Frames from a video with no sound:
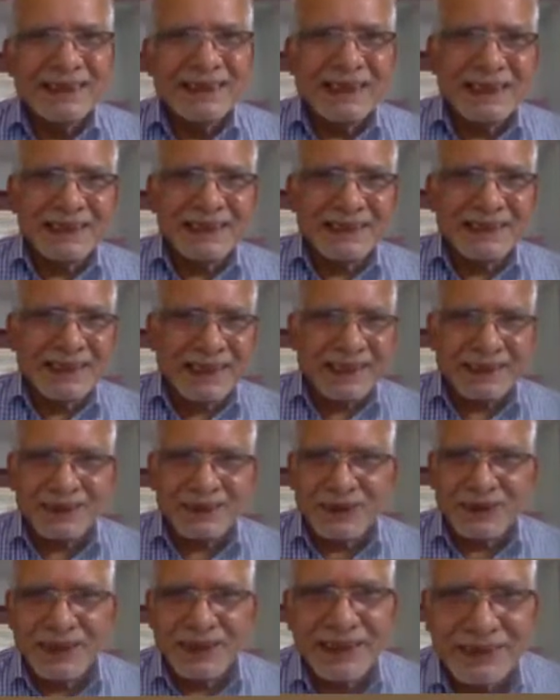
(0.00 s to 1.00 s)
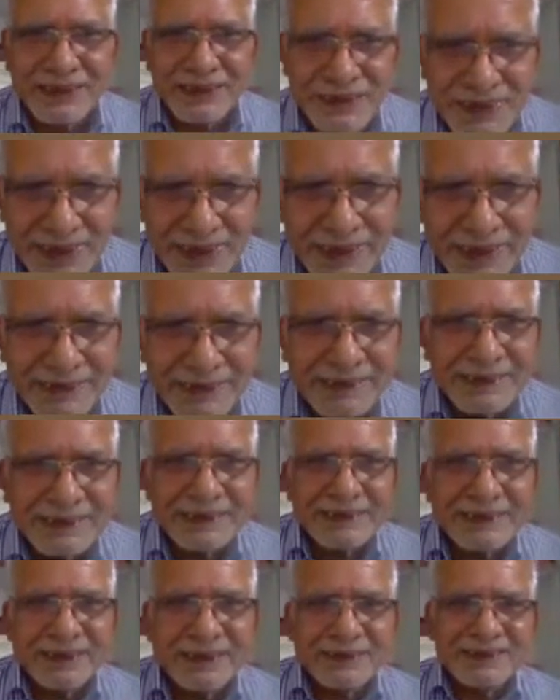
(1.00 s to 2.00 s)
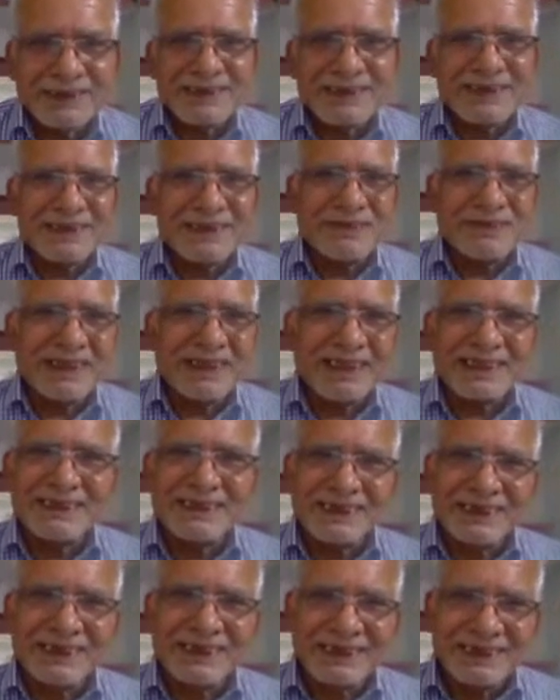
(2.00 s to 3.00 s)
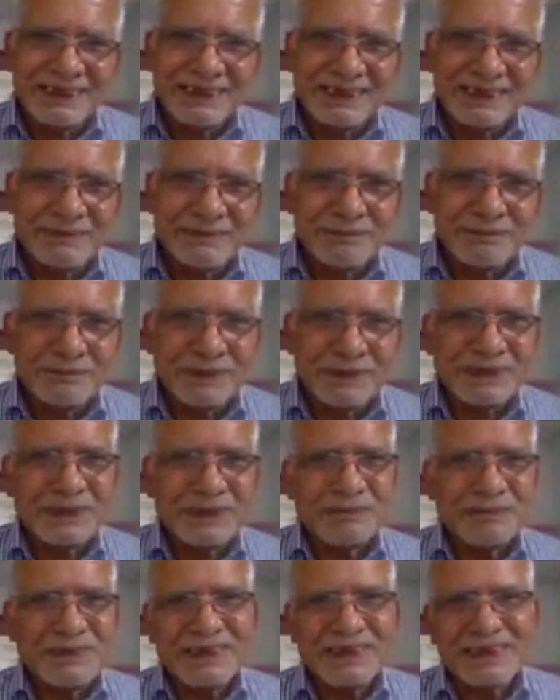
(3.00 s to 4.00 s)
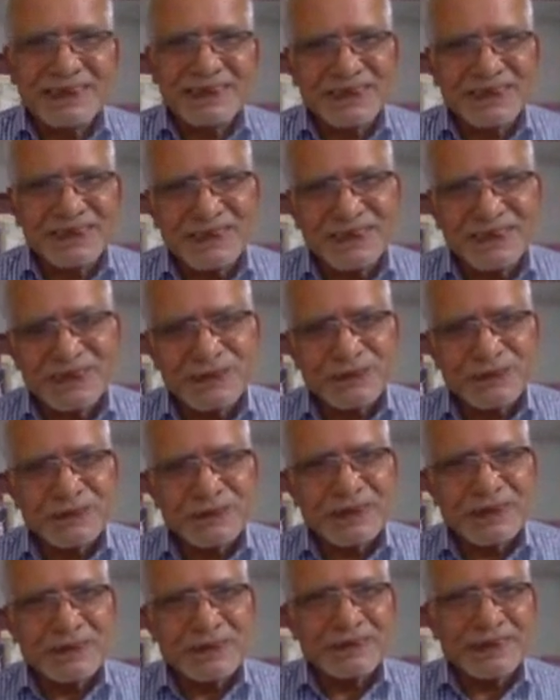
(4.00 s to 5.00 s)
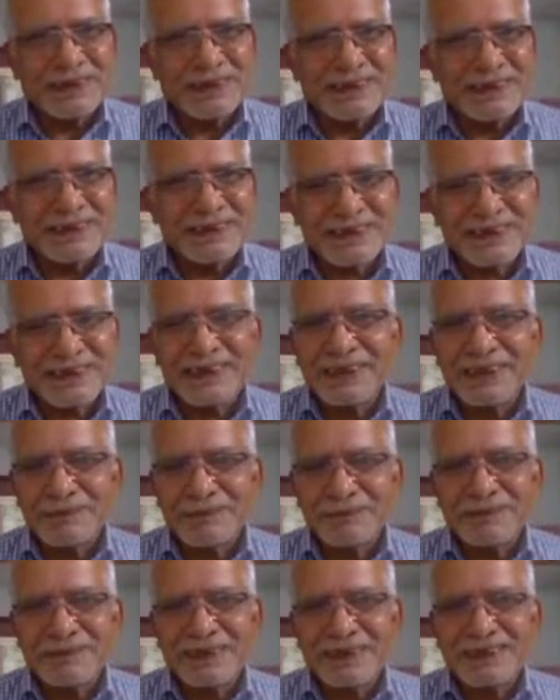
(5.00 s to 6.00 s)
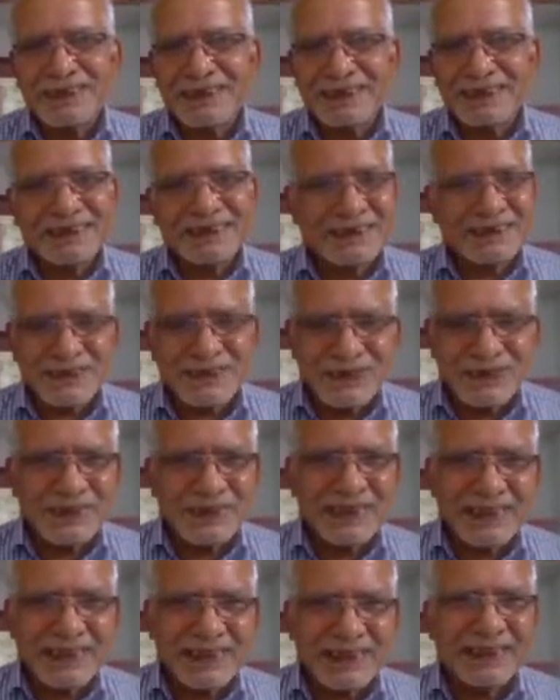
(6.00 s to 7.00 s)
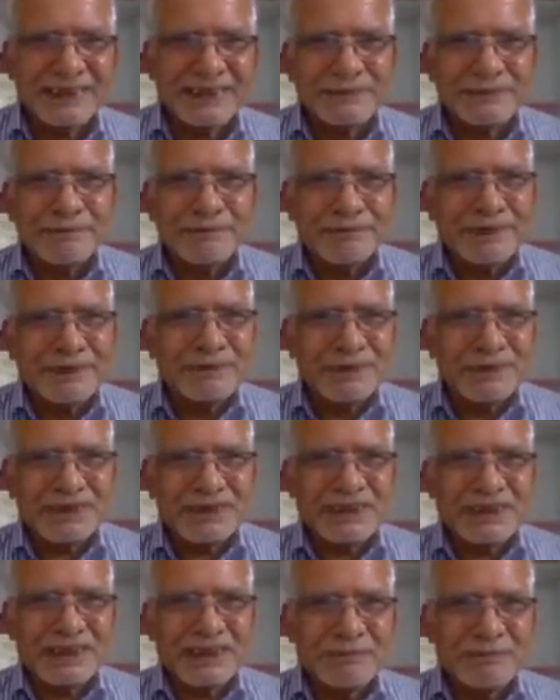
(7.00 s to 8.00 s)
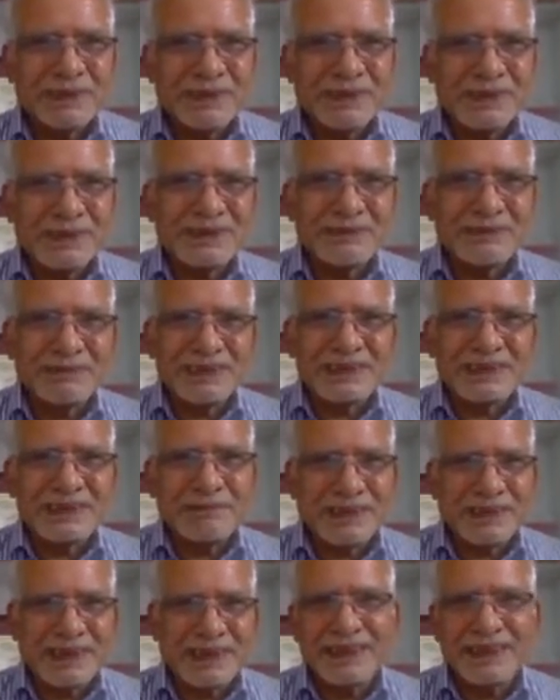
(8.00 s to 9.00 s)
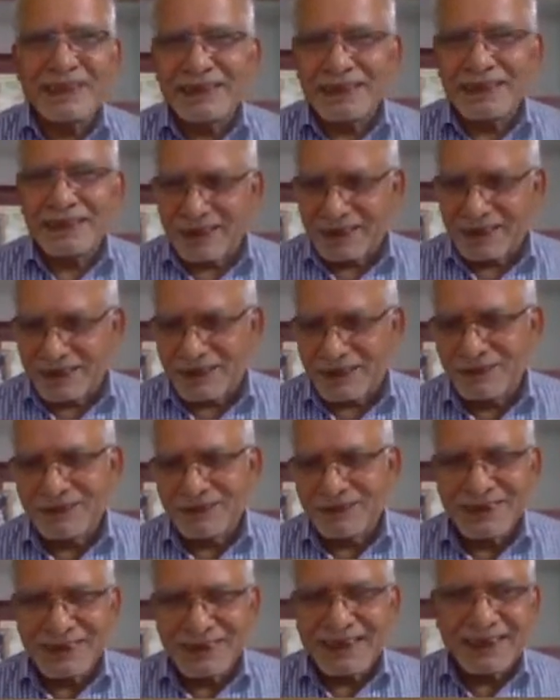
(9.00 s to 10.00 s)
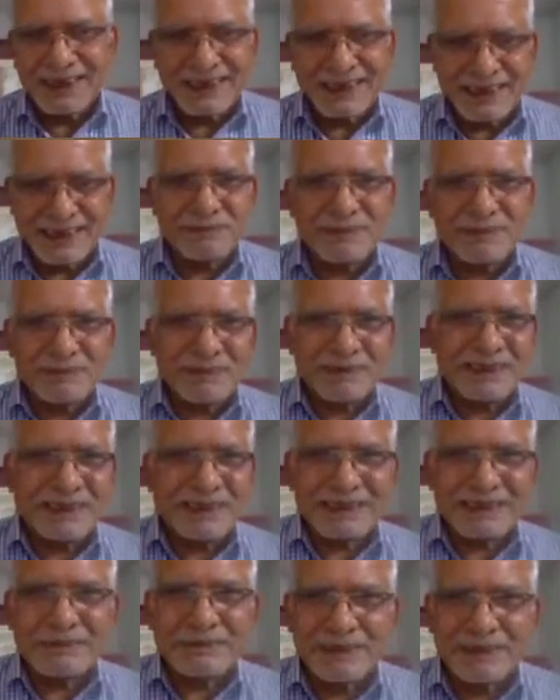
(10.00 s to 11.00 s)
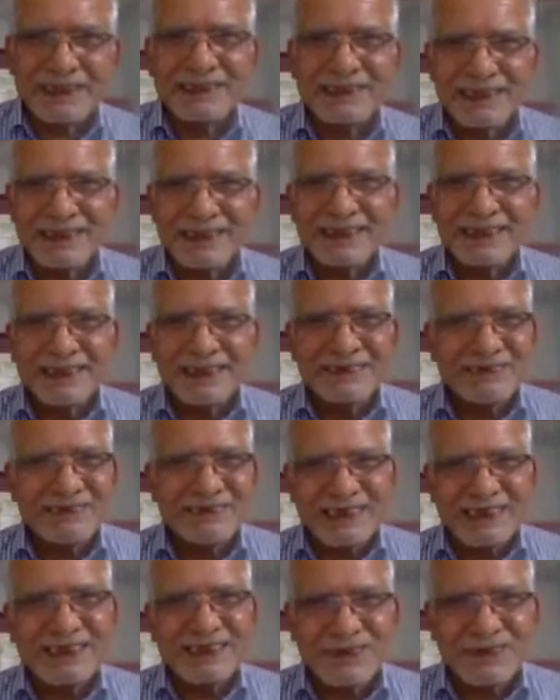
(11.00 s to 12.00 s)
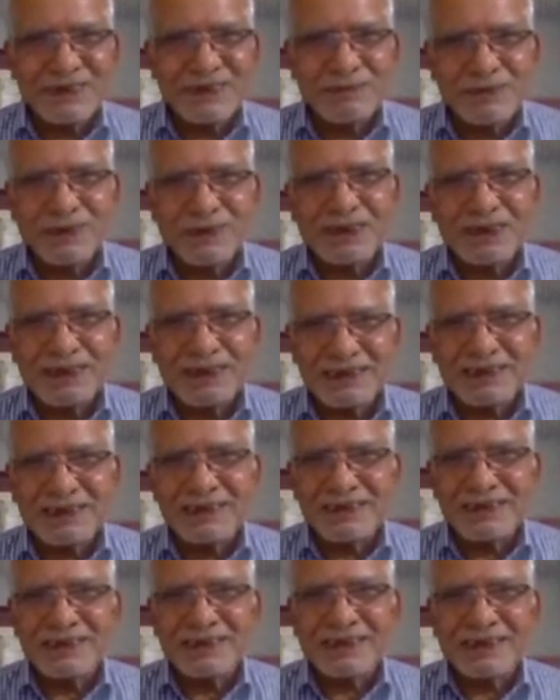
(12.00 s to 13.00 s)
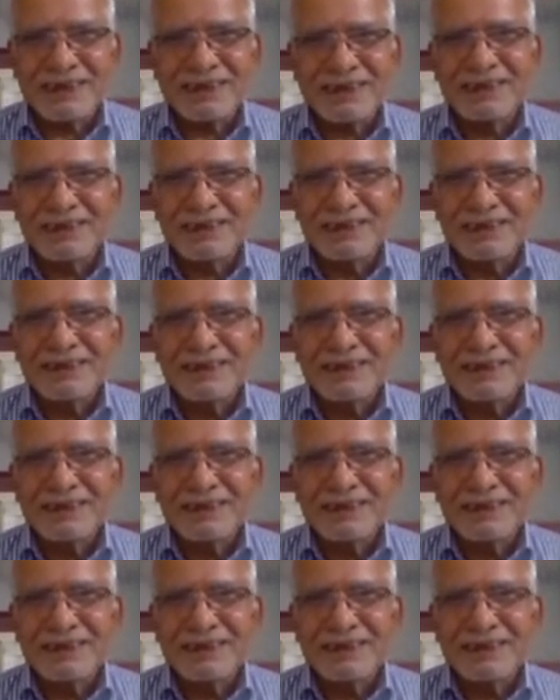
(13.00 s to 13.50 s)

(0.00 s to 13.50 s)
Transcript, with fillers: I acknowledge. Uh, now, this is where the much of the research on the history of this, this storyline was done by Dr. B.C. Pandey, Lucknow. I helped him a little bit. In fact, he wrote a book, Sir uh,